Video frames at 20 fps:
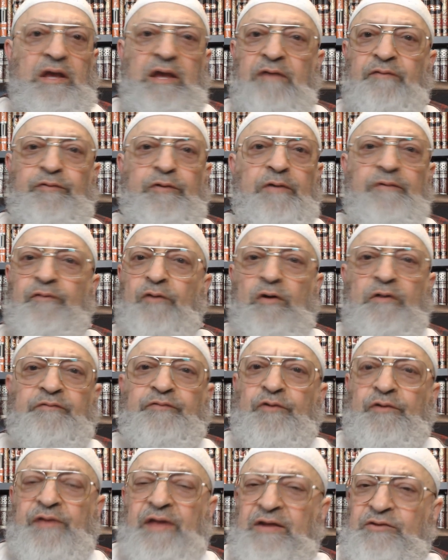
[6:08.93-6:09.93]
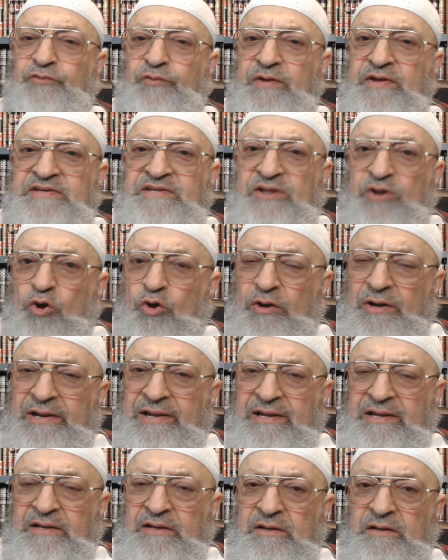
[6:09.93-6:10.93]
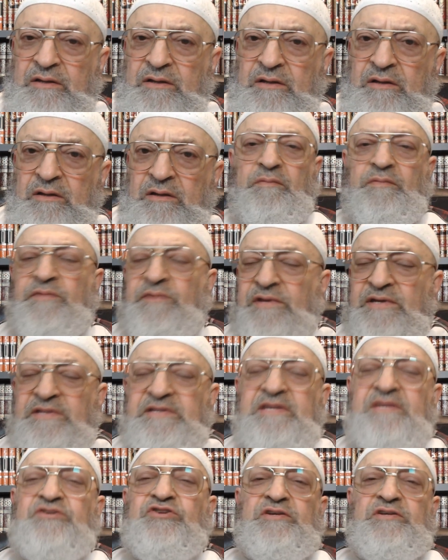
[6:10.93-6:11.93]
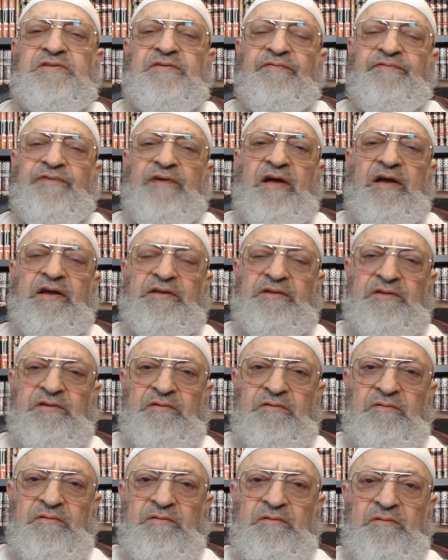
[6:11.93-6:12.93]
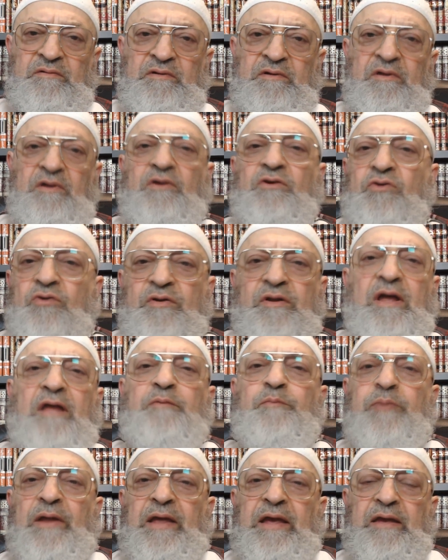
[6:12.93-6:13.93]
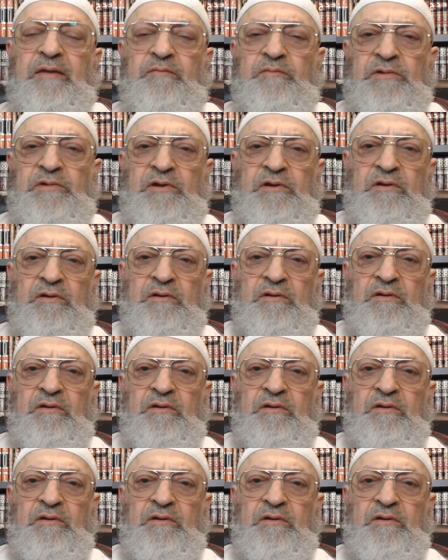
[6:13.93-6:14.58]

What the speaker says: If you vote for that reason only, this is justified. You're not blamed.